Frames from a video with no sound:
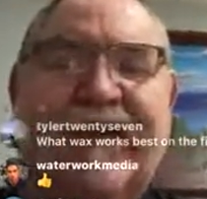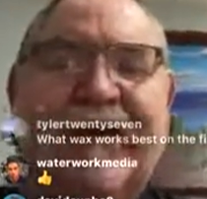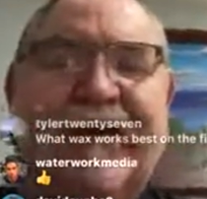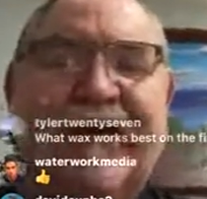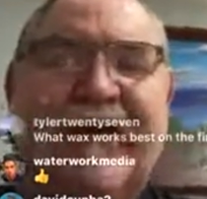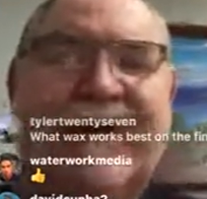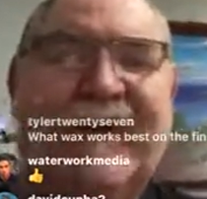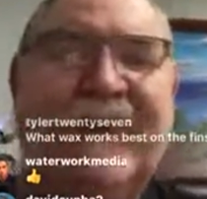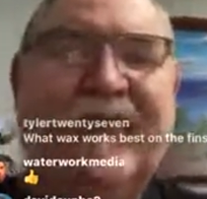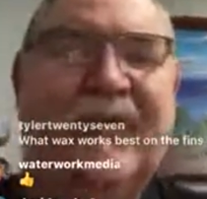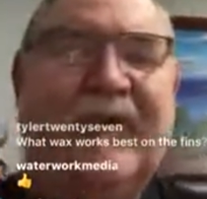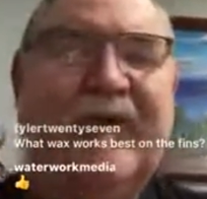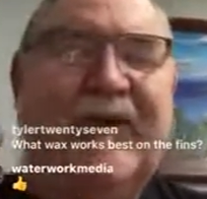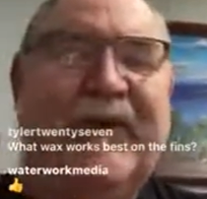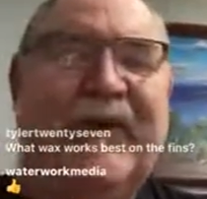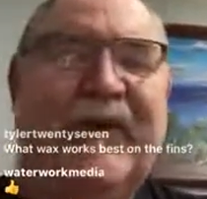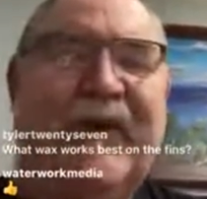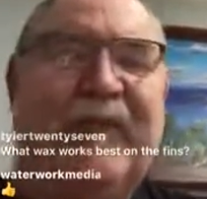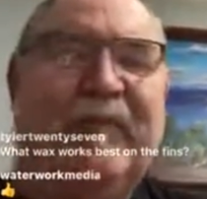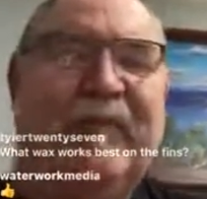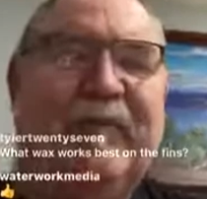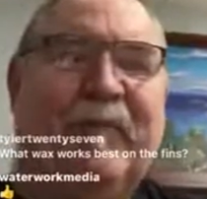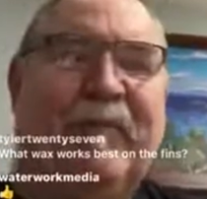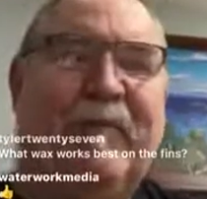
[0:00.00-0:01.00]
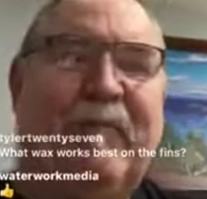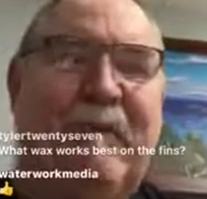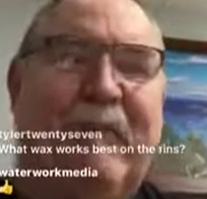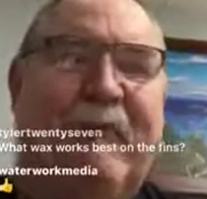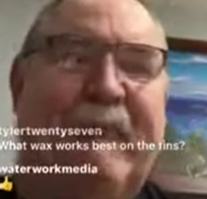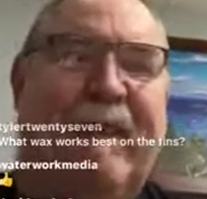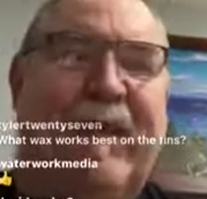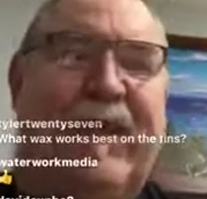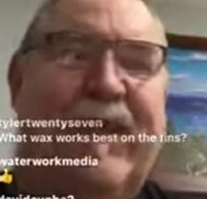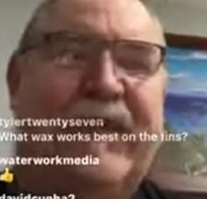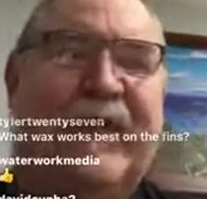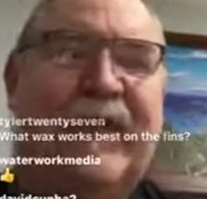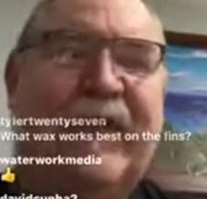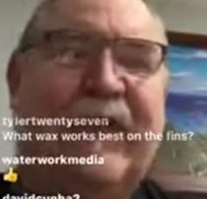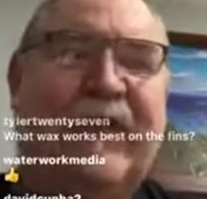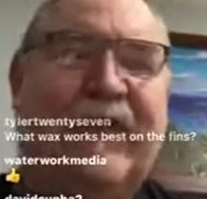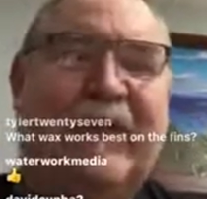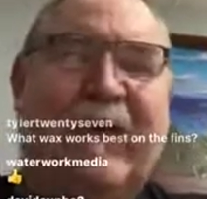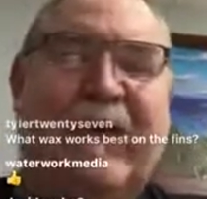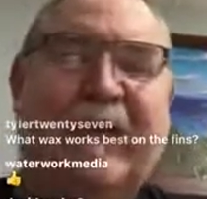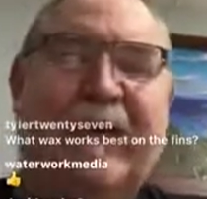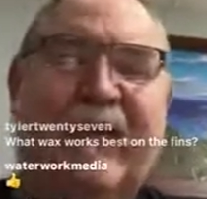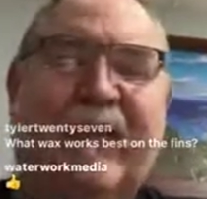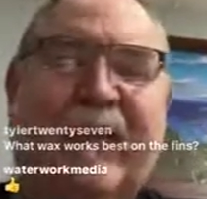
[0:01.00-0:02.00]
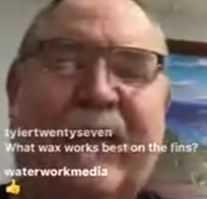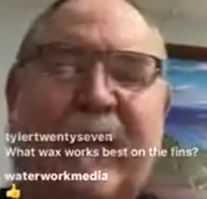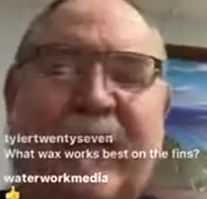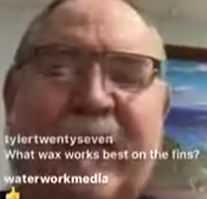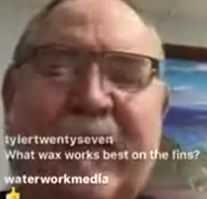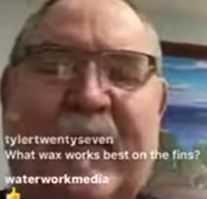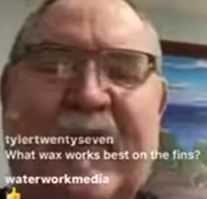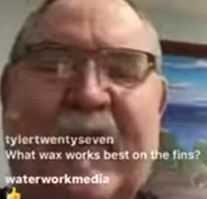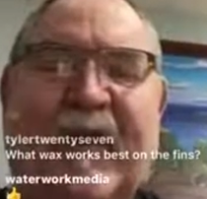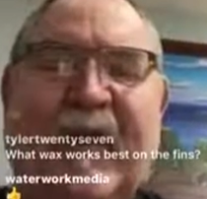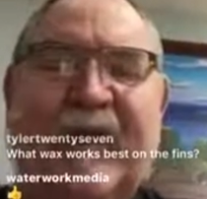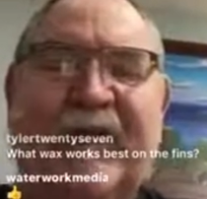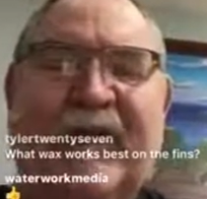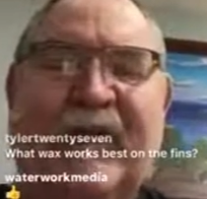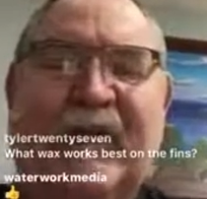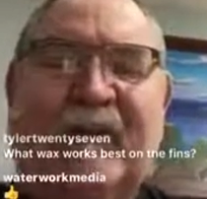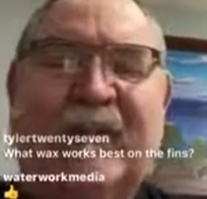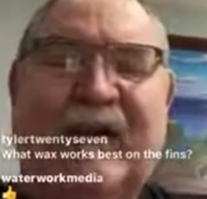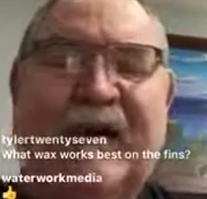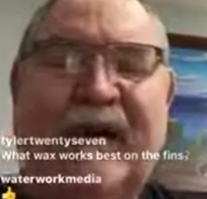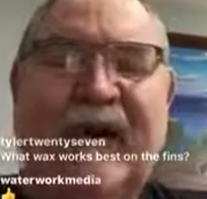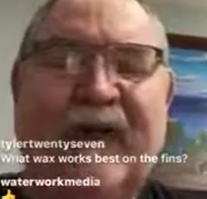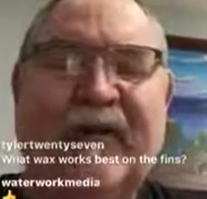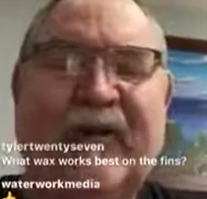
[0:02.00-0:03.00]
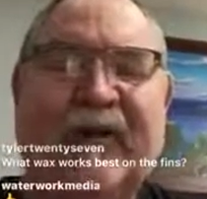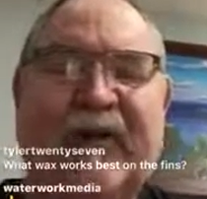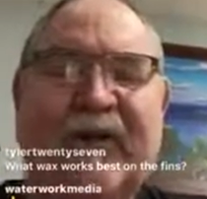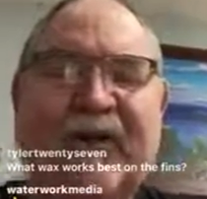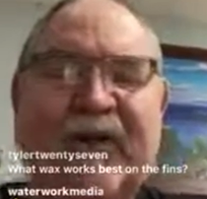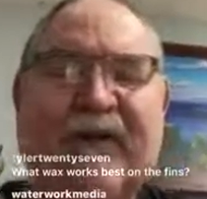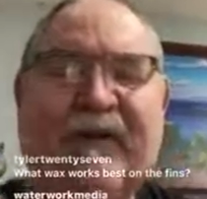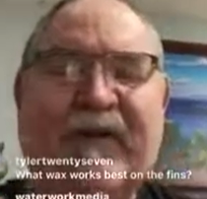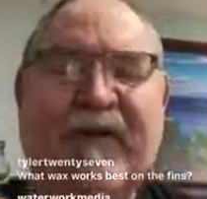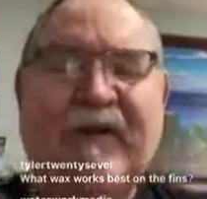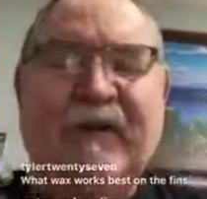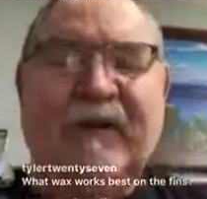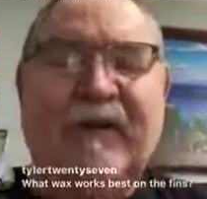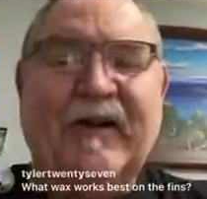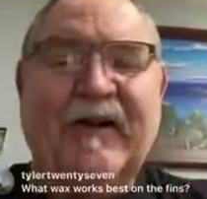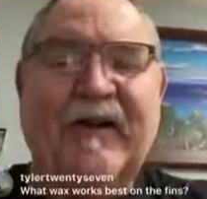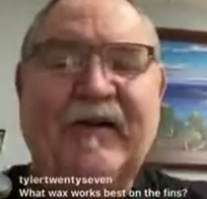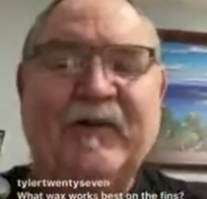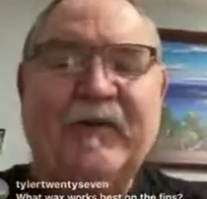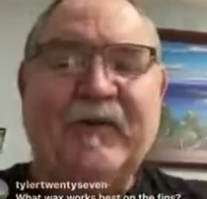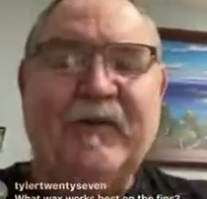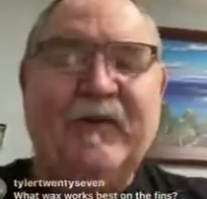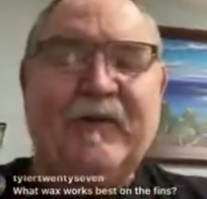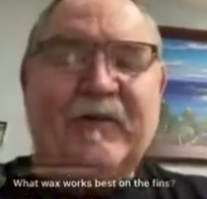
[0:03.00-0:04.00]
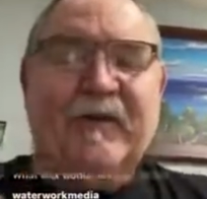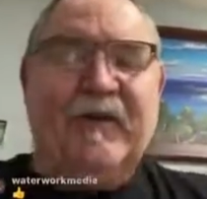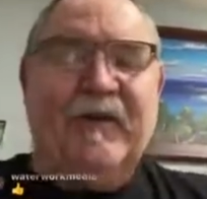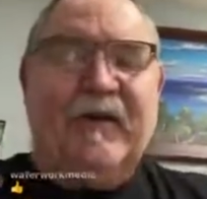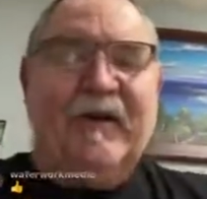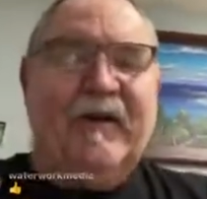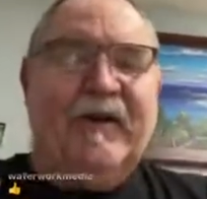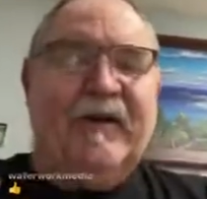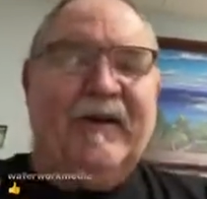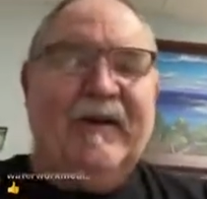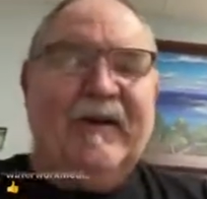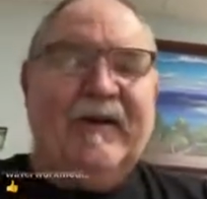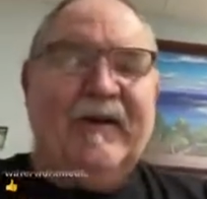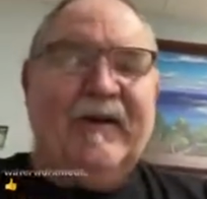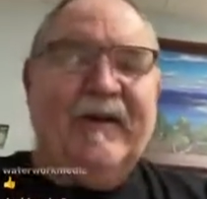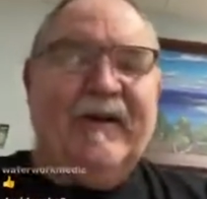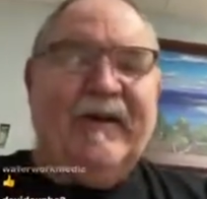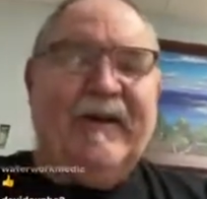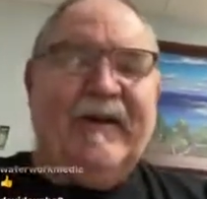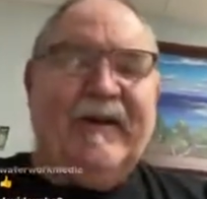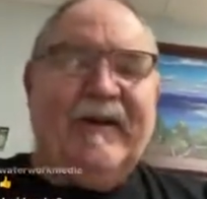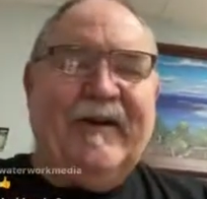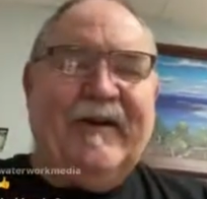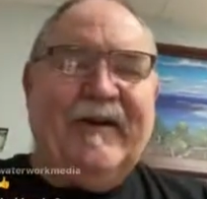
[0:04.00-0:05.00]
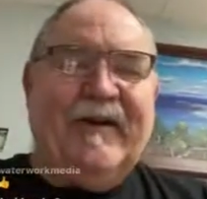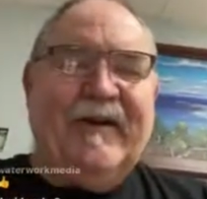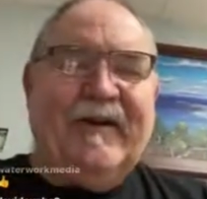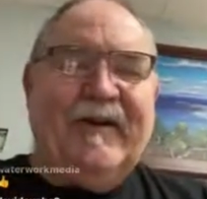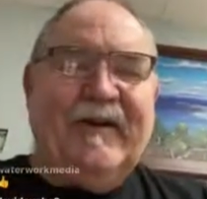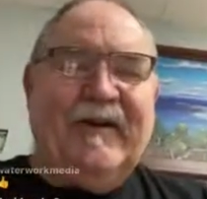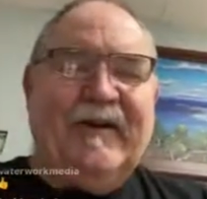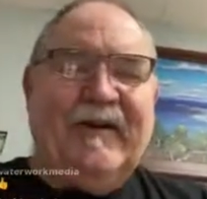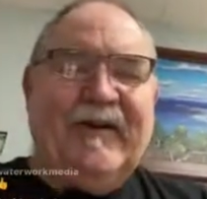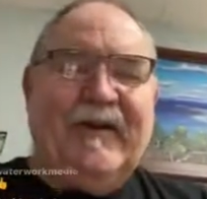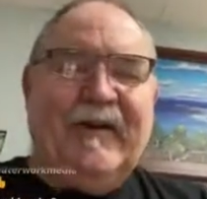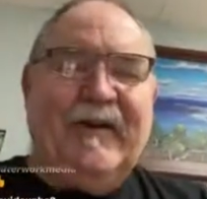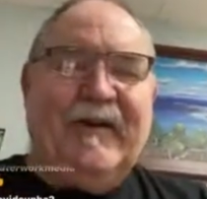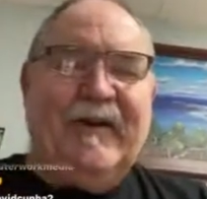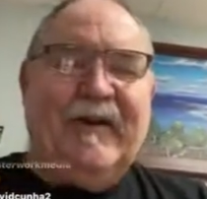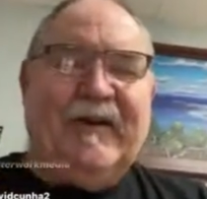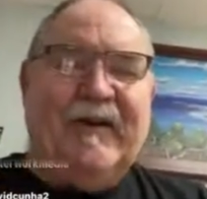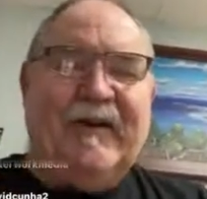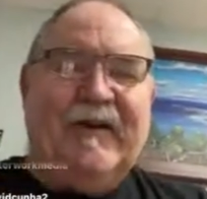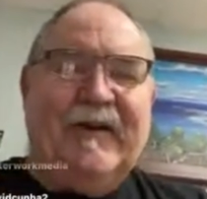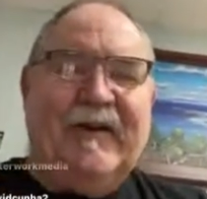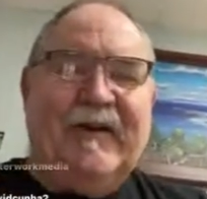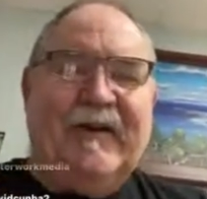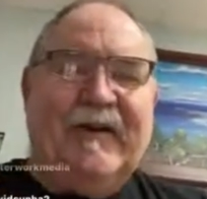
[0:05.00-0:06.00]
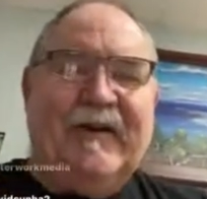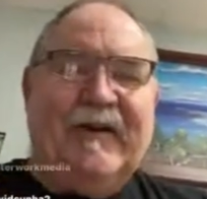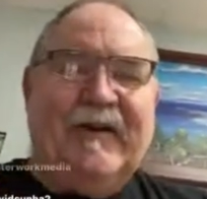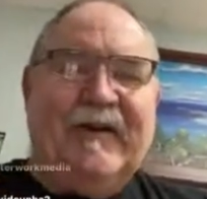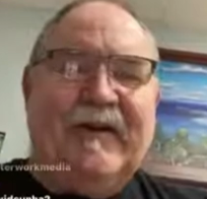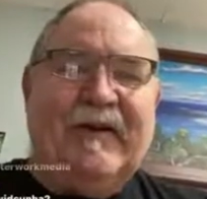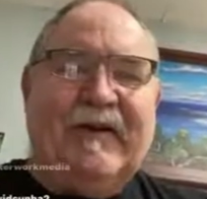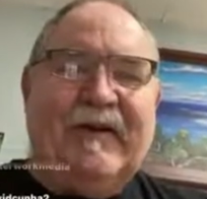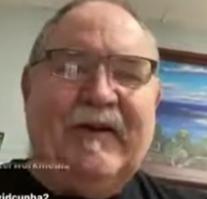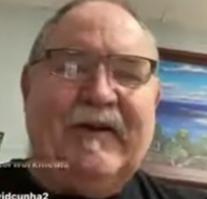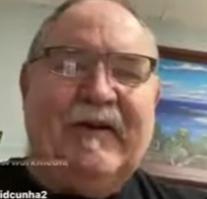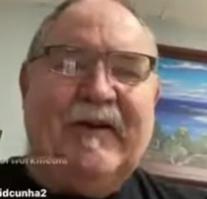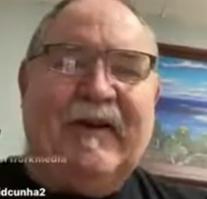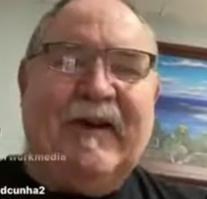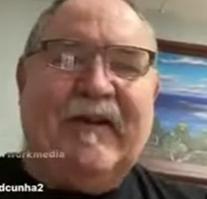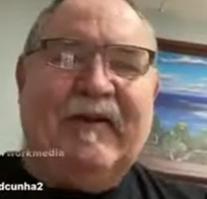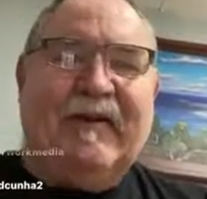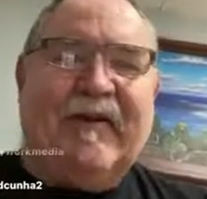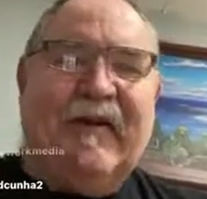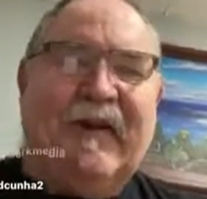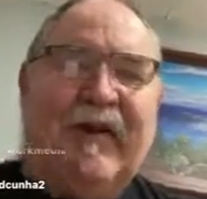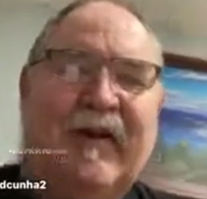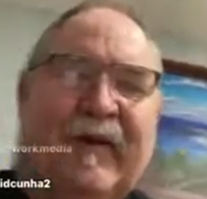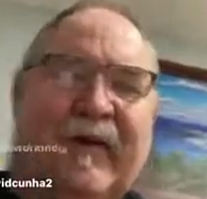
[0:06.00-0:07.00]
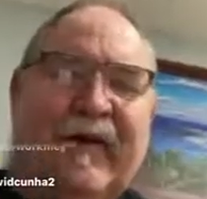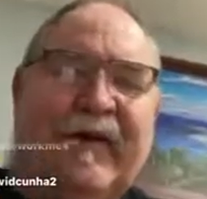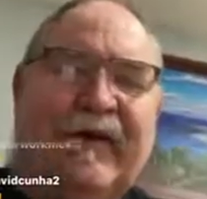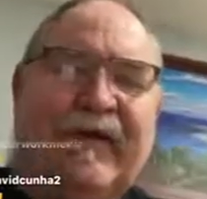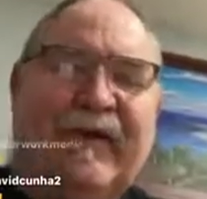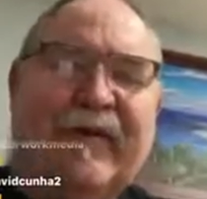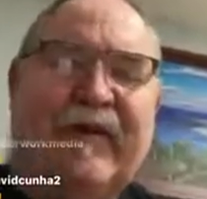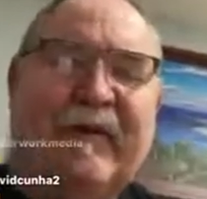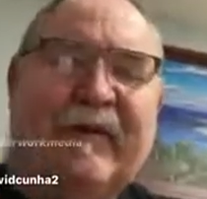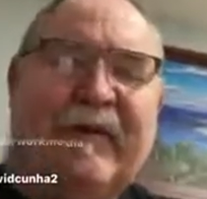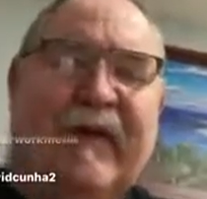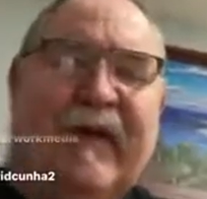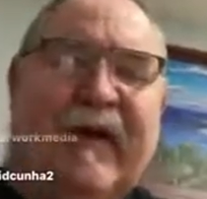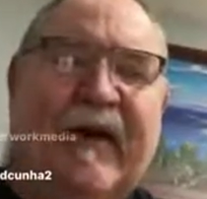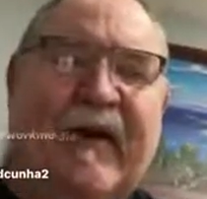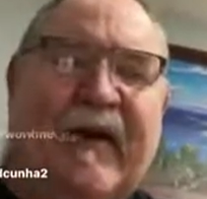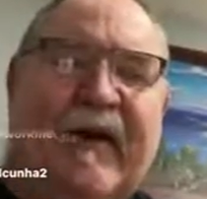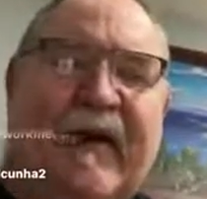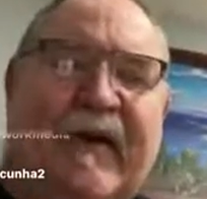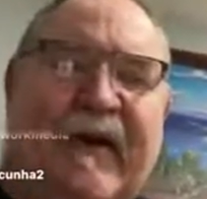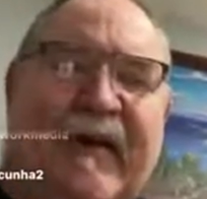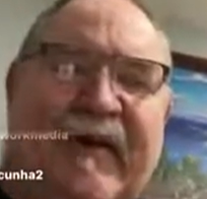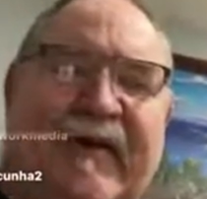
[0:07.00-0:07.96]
and so I spent most of my days at Blacks instead of the classroom. And that following summer, I got out